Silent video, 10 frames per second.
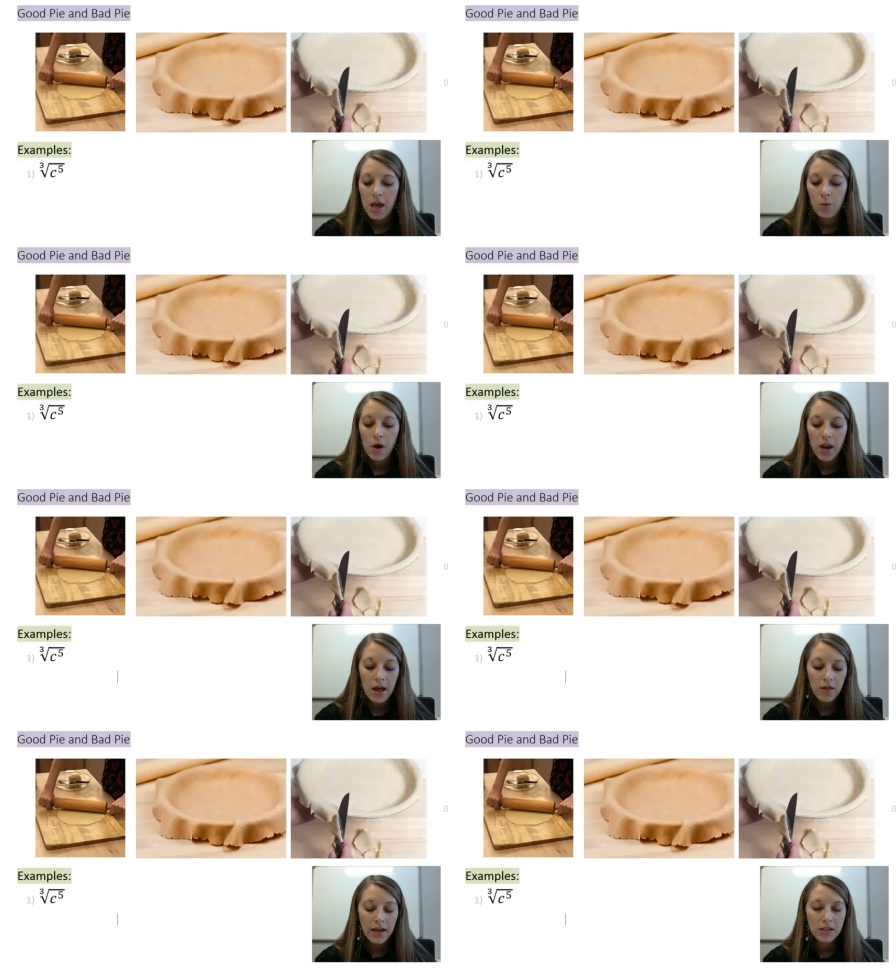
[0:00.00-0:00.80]
And what
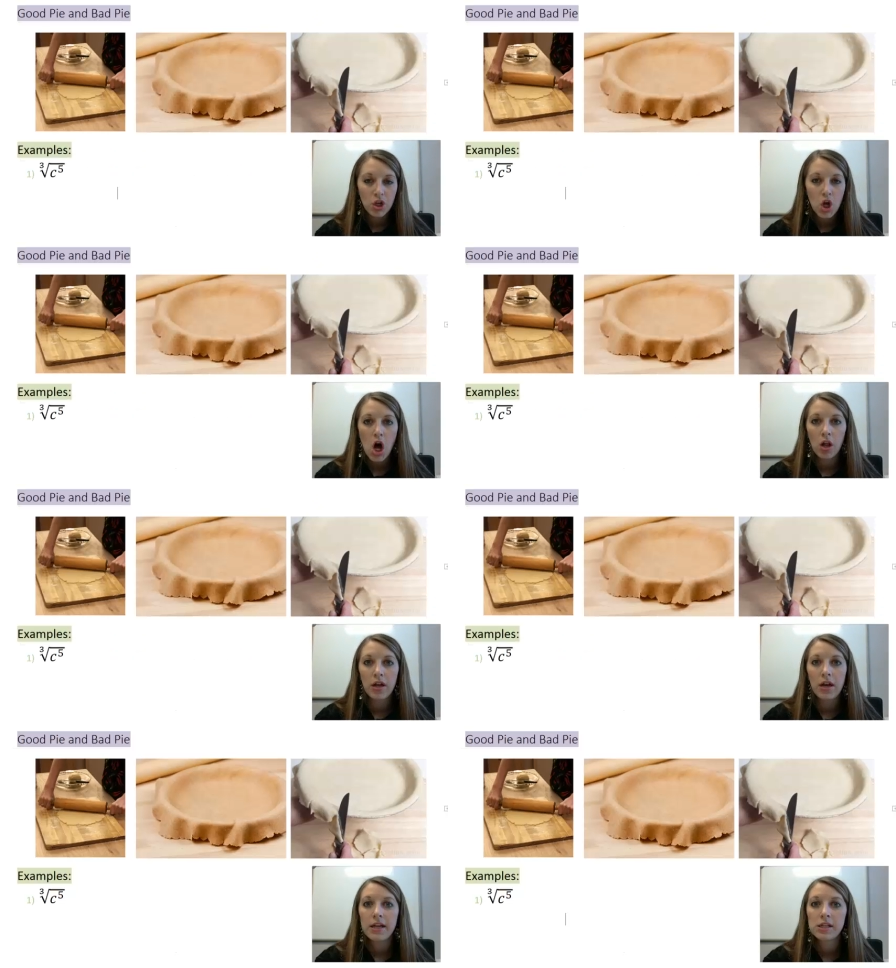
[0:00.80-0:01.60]
I like to
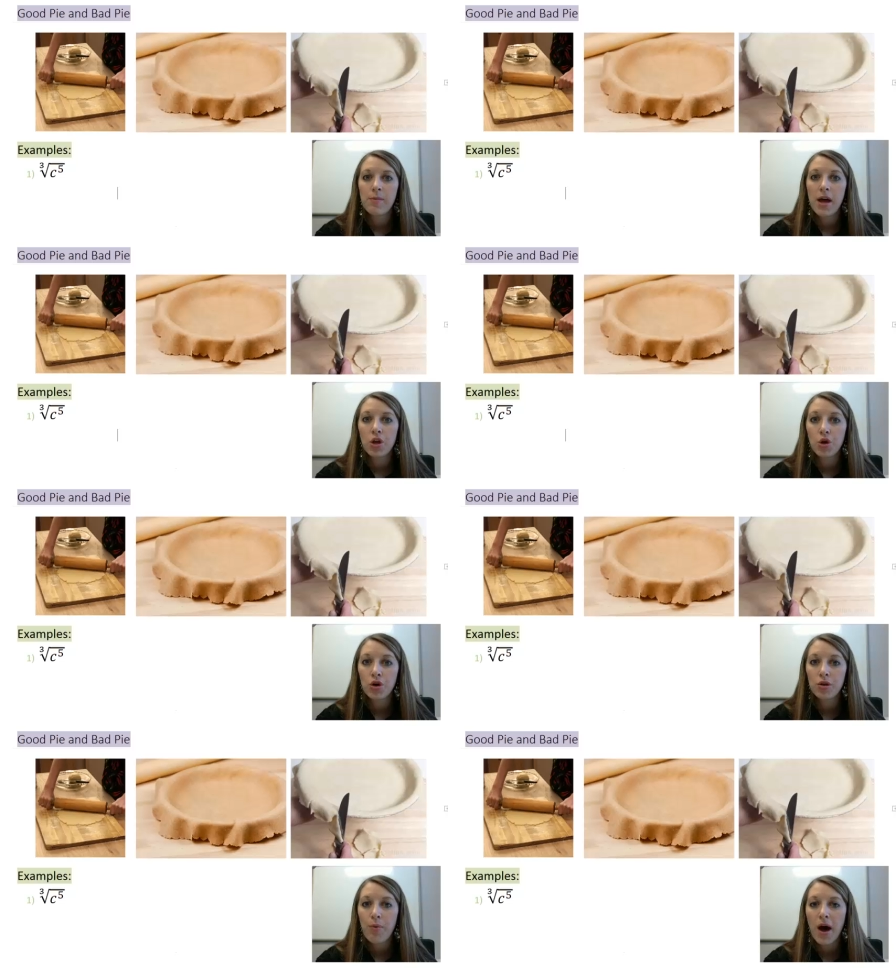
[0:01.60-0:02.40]
call it is my
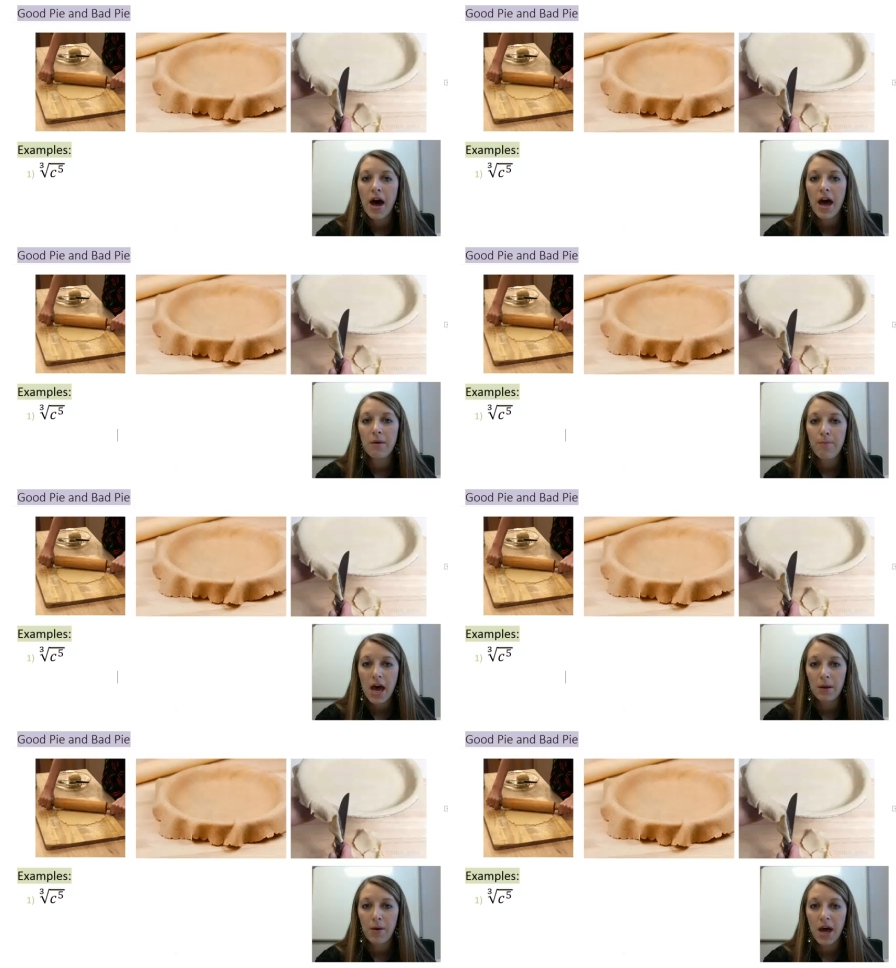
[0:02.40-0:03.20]
good pie,
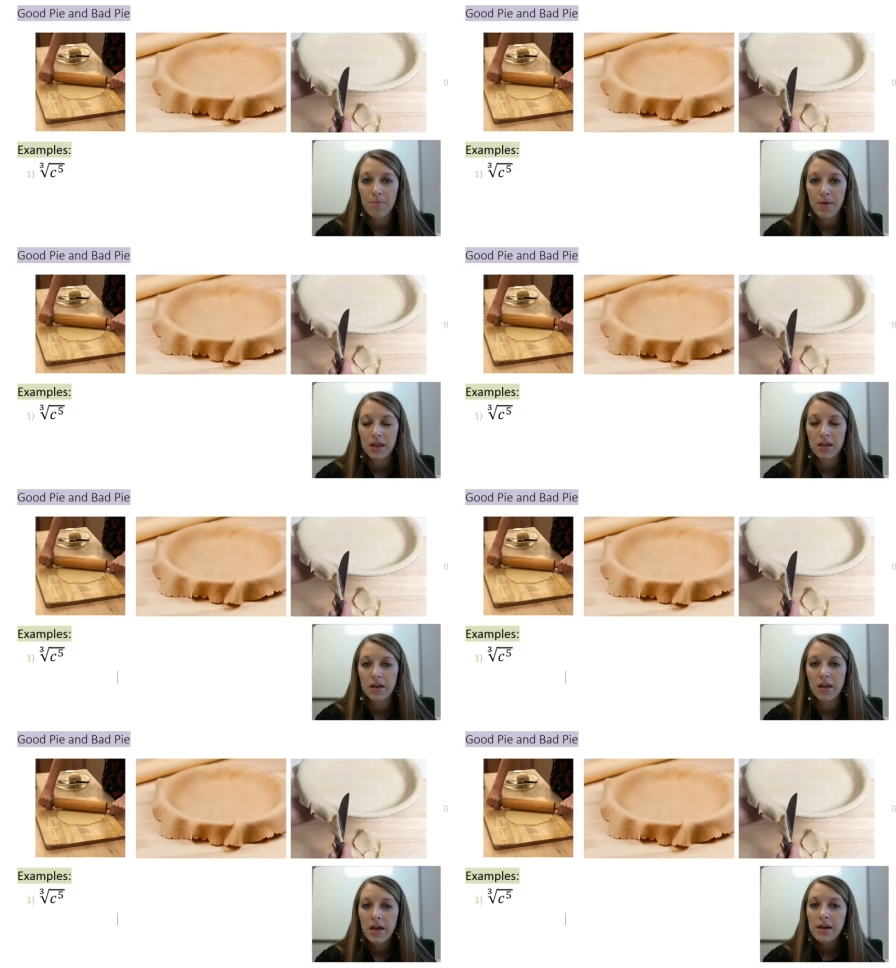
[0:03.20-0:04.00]
bad pie method.